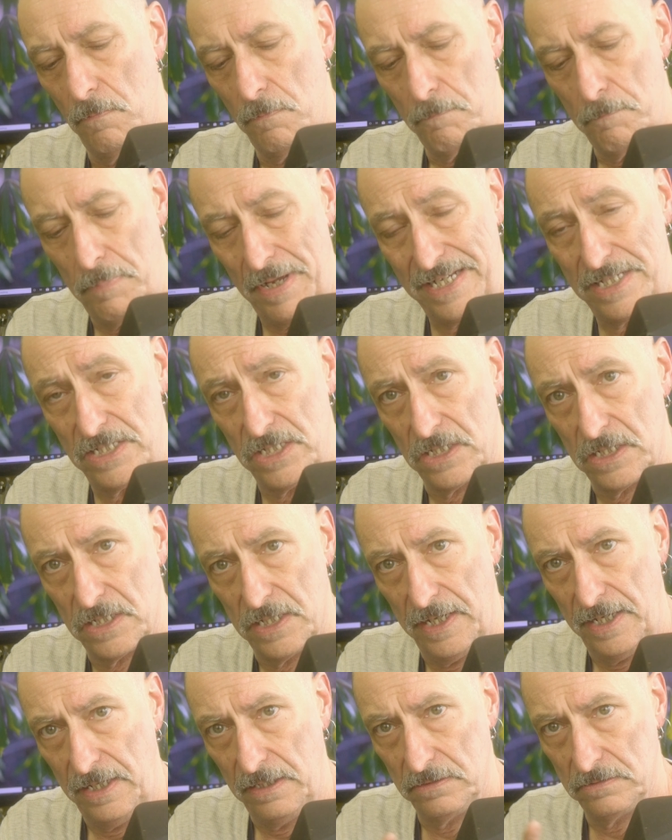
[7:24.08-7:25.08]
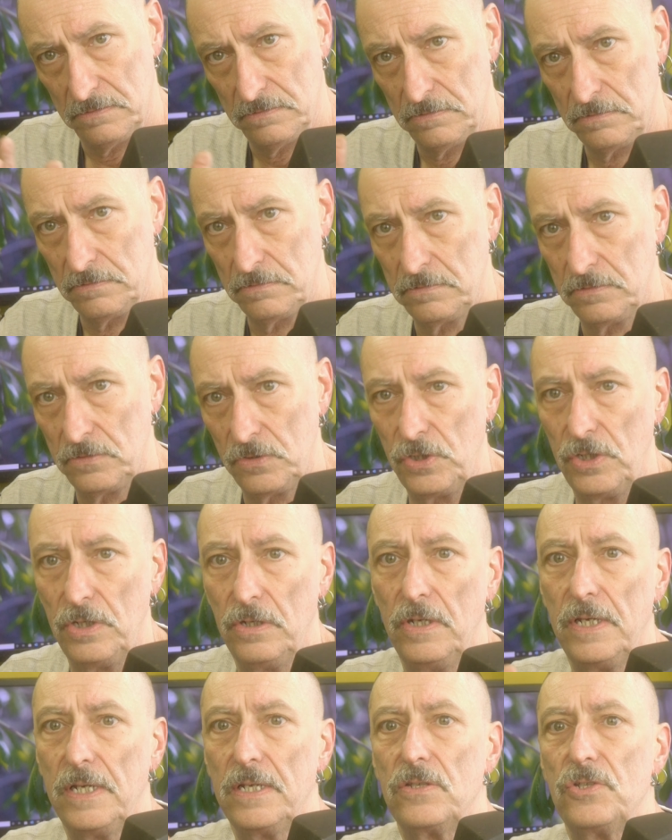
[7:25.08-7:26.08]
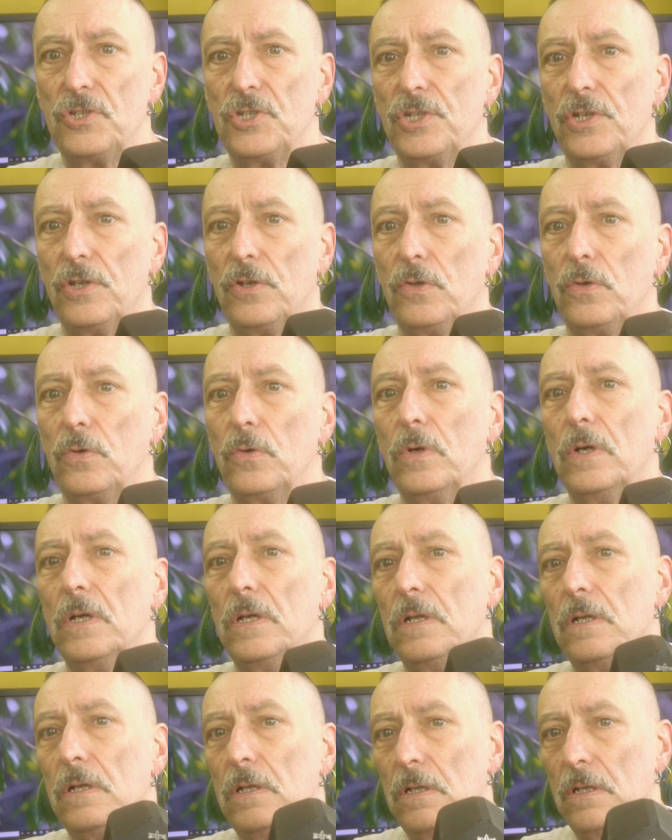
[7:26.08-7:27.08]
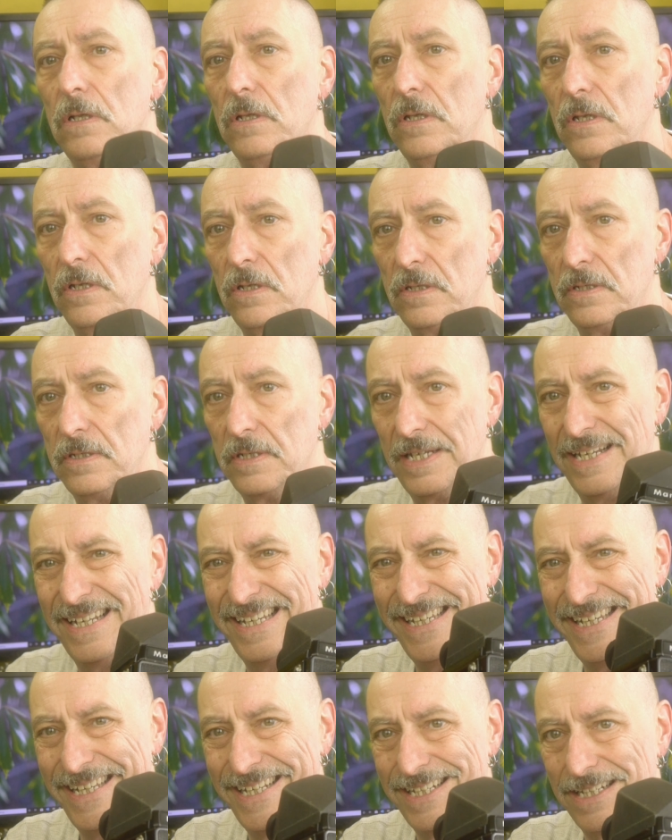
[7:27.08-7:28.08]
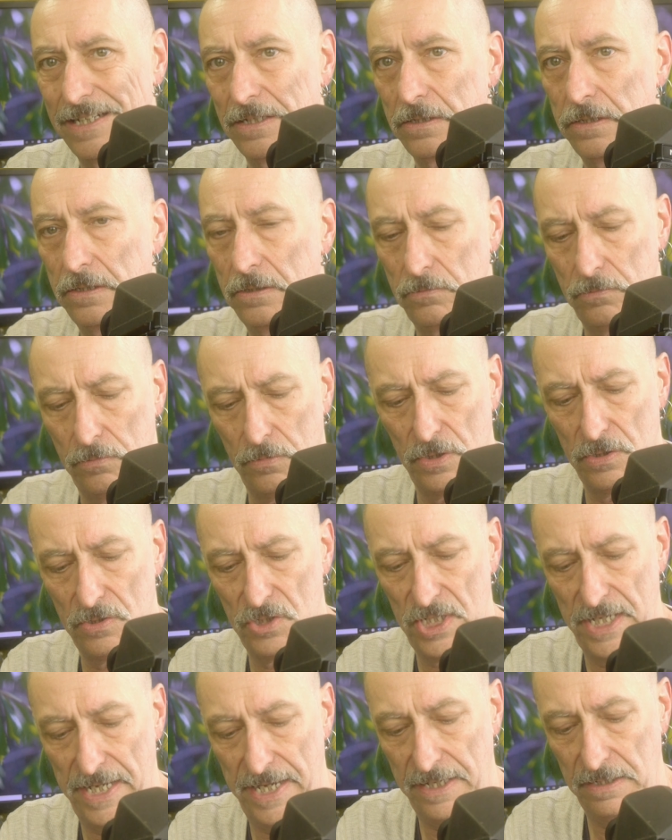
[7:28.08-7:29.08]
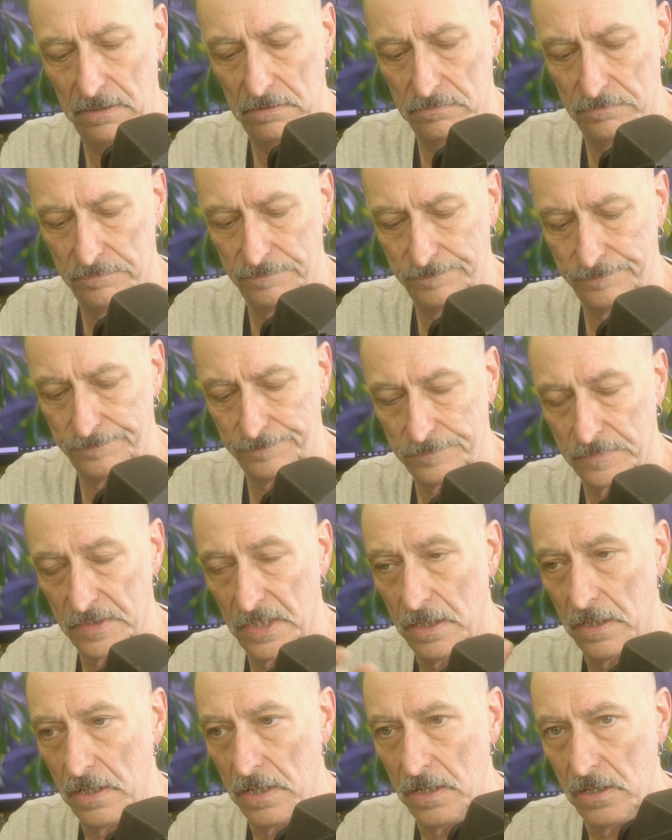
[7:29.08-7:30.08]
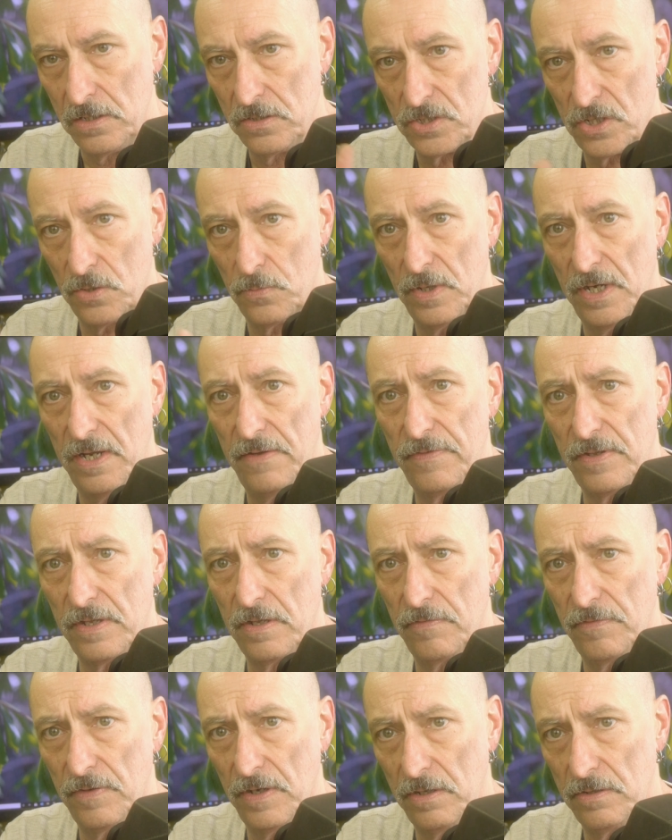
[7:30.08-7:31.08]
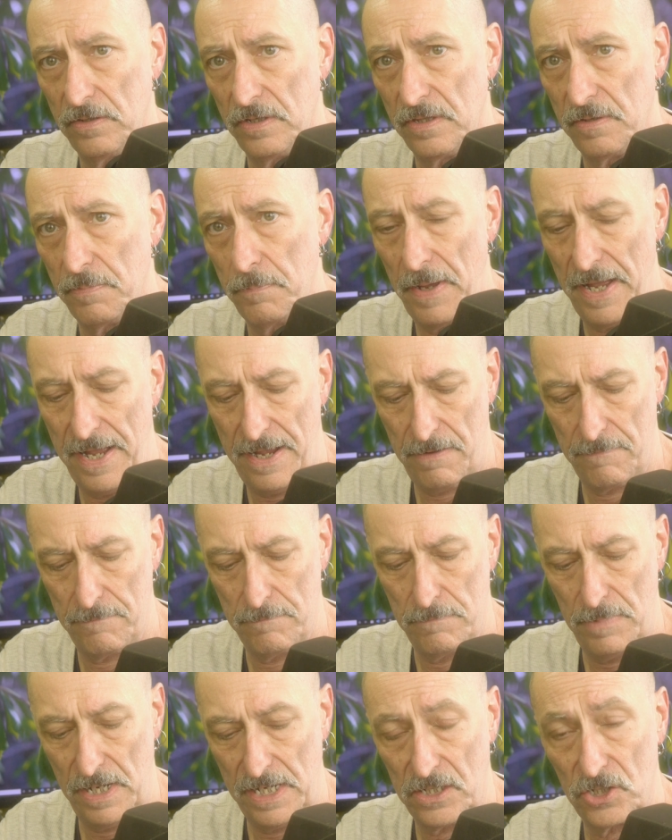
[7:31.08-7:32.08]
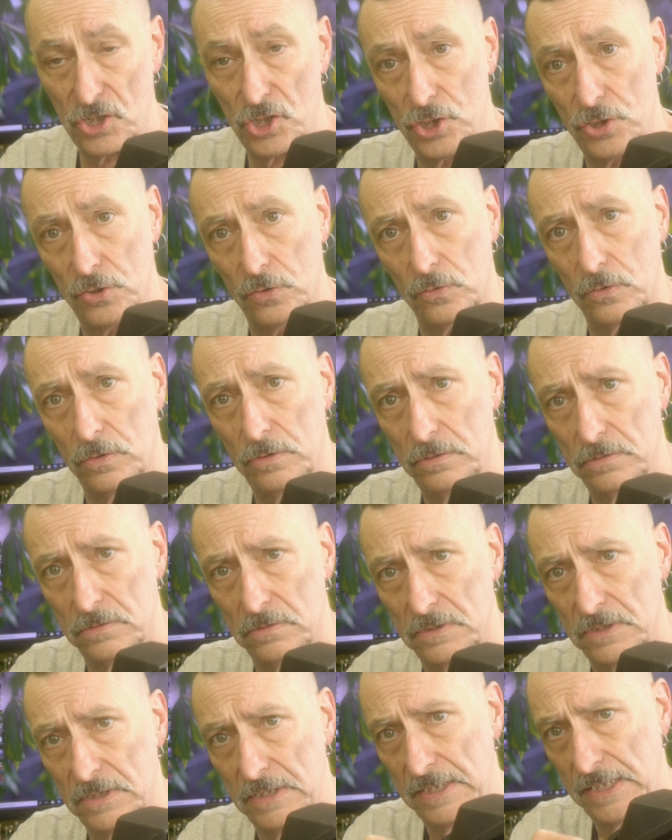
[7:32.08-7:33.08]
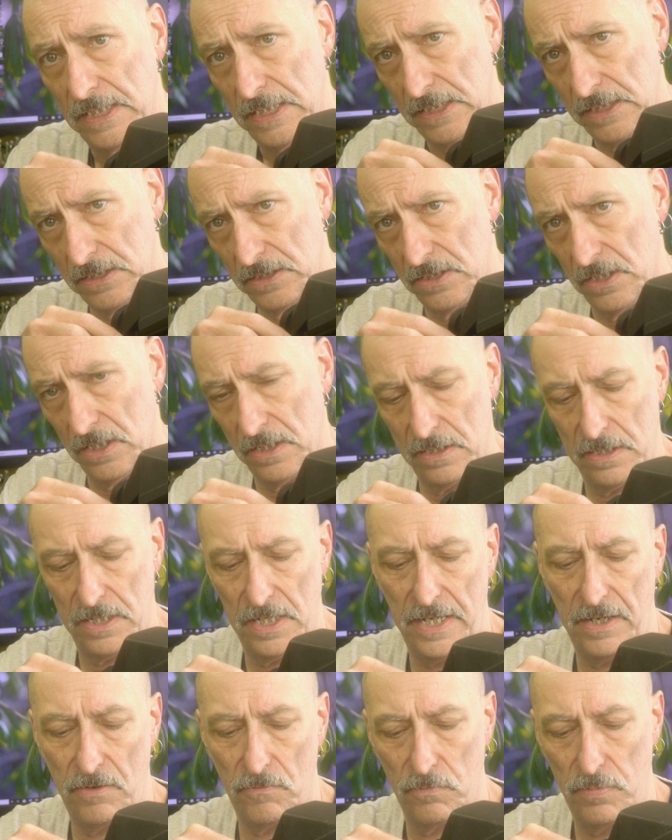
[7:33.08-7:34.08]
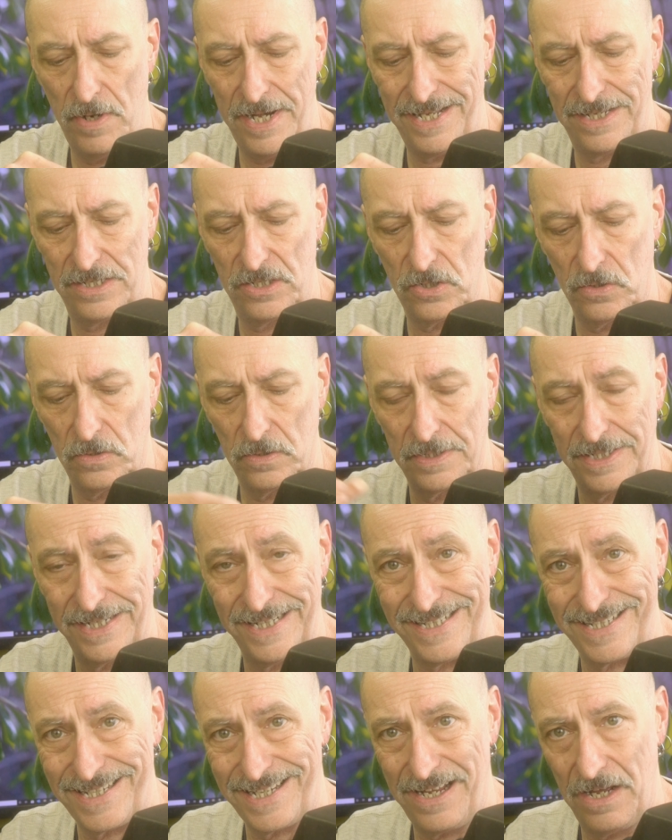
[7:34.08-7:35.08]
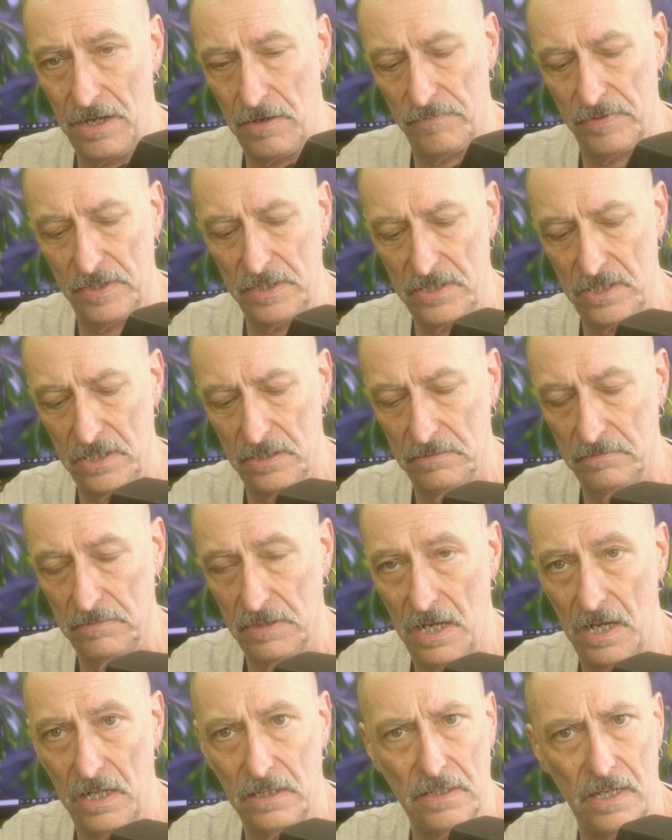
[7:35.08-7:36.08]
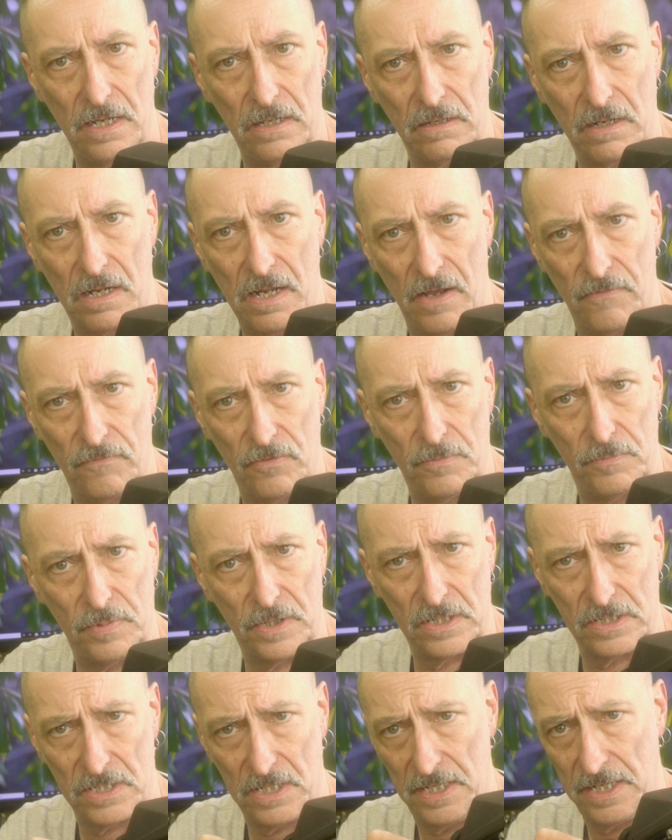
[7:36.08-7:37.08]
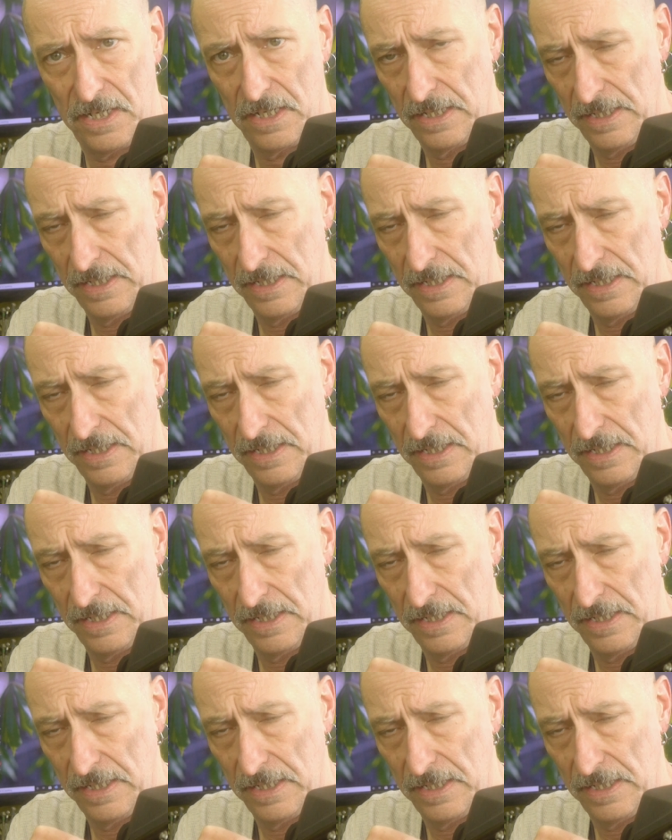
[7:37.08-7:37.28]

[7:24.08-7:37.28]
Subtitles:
basically you need to learn a little routine. So whenever you've loaded the back, make sure that the red dot is covered. I'll uncover it because I